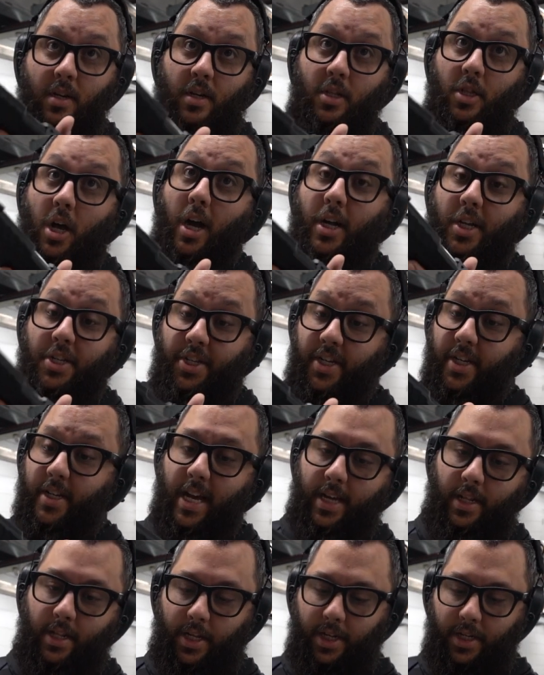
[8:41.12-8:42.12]
locks in,
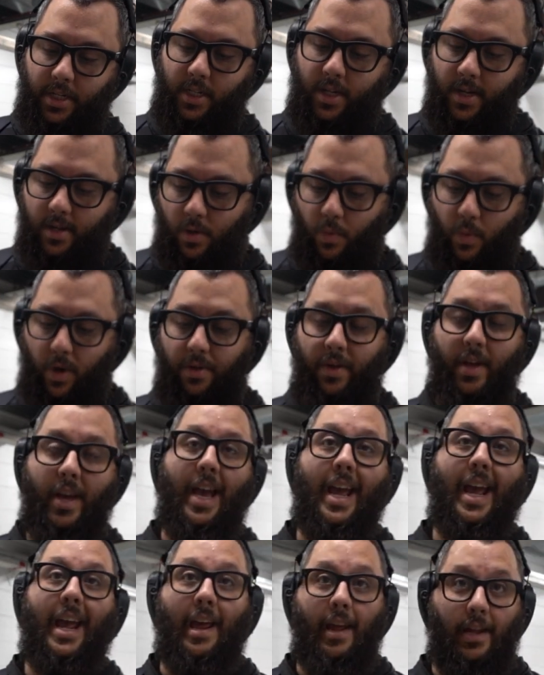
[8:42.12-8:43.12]
at least, with
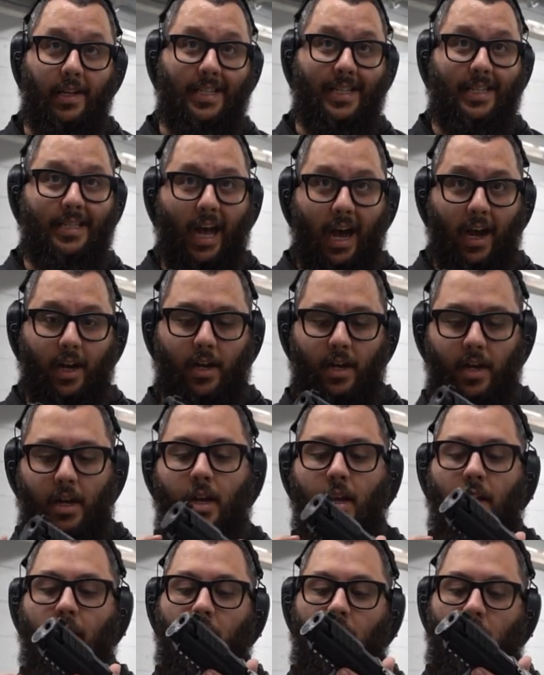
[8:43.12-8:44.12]
a stock
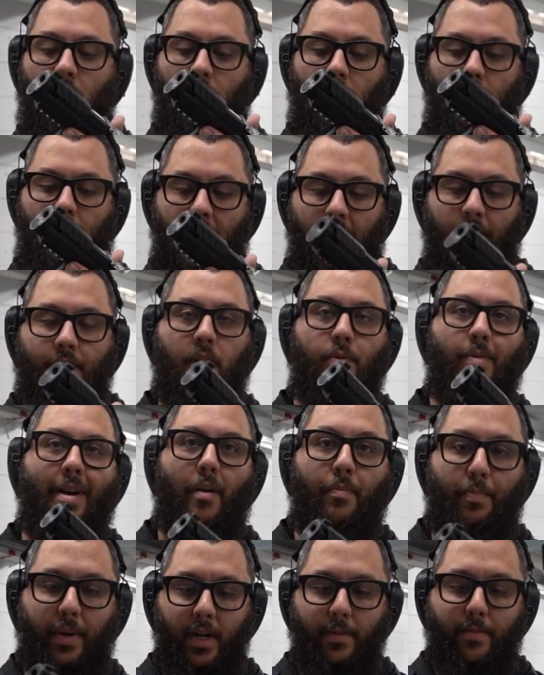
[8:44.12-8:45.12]
19
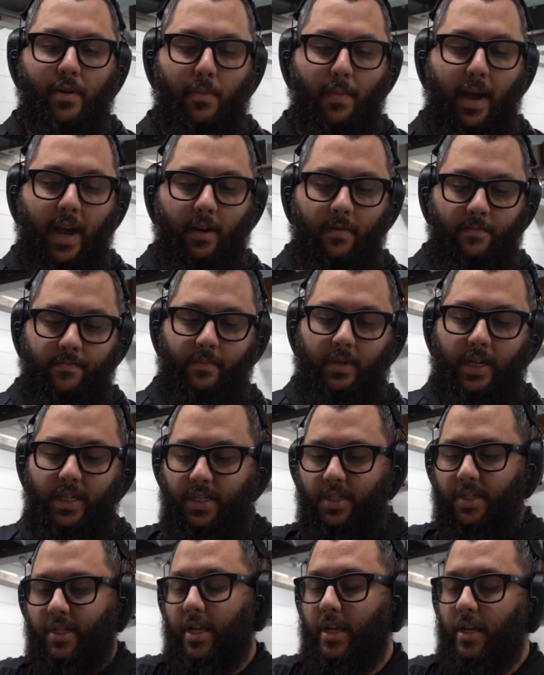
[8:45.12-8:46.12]
round peanut butter mag. Let's
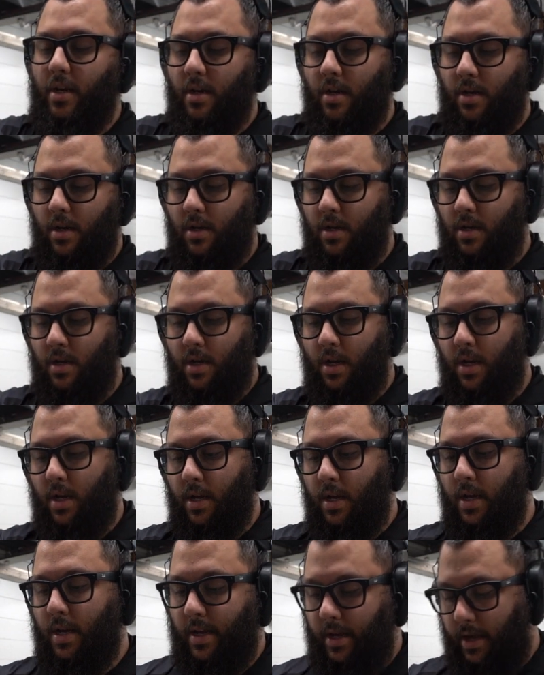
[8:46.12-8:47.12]
see
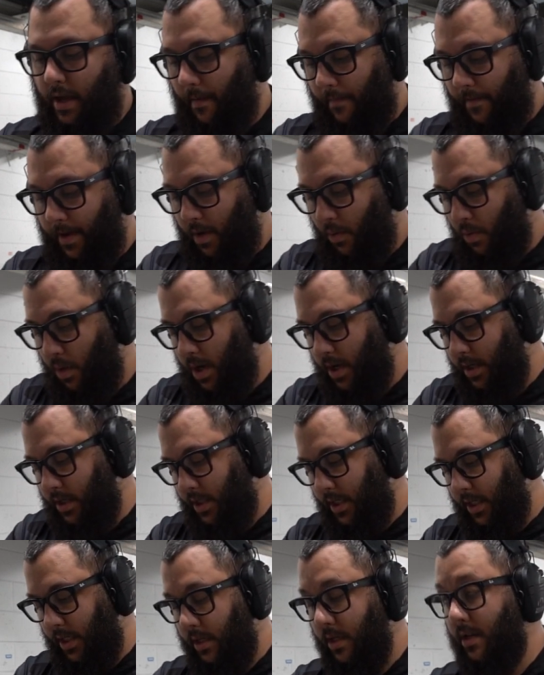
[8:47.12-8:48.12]
if it
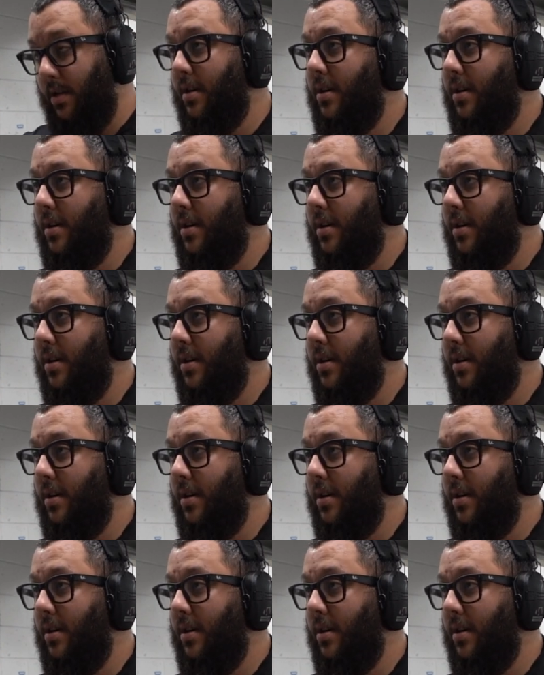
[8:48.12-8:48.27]
runs.